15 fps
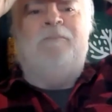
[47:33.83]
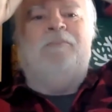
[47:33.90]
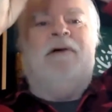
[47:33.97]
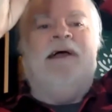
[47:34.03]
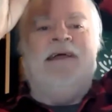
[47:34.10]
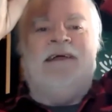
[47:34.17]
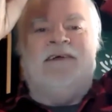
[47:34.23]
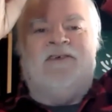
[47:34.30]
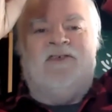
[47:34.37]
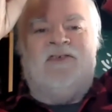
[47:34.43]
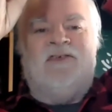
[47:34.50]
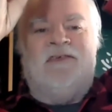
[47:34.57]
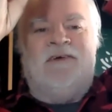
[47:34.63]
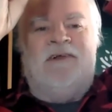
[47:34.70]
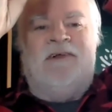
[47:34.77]
it
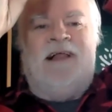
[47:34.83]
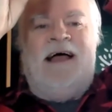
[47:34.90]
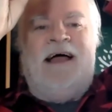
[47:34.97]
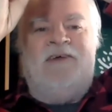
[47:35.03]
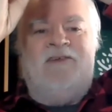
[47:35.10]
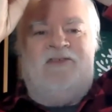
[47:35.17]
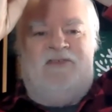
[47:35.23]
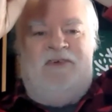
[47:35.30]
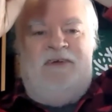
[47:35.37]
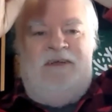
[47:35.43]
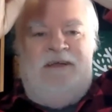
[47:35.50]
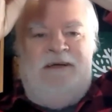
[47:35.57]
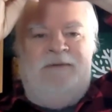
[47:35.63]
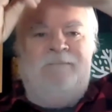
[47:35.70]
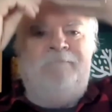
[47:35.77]
breaks the glass
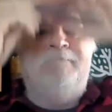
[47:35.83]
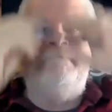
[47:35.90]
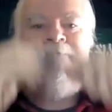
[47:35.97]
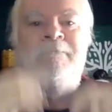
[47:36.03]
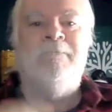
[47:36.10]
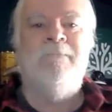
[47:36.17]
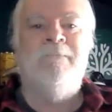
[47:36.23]
ceiling.